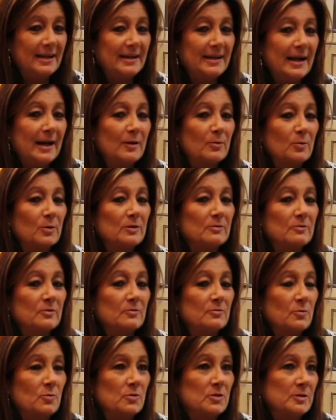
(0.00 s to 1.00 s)
and I work
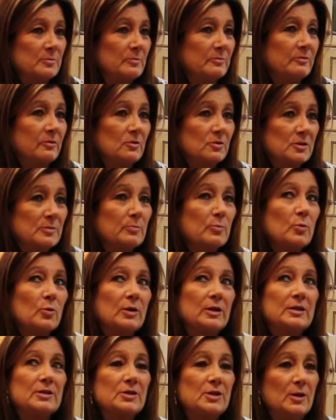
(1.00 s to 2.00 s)
for First
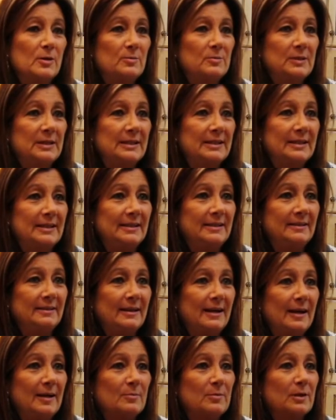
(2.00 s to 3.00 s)
Mortgage Home
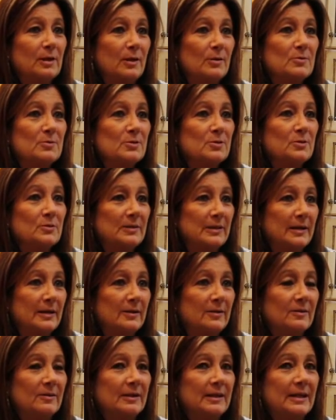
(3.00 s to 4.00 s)
Lending. I'm a closer
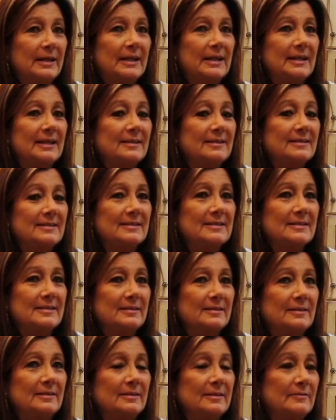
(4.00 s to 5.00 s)
there and
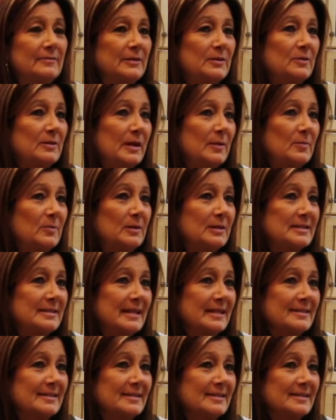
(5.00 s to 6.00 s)
live here in Amarillo,
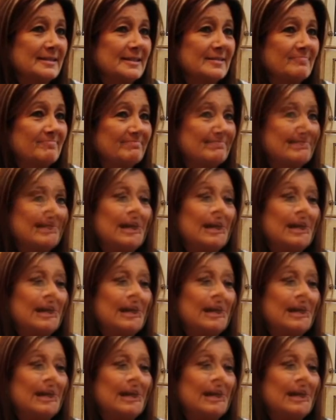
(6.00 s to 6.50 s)
Texas.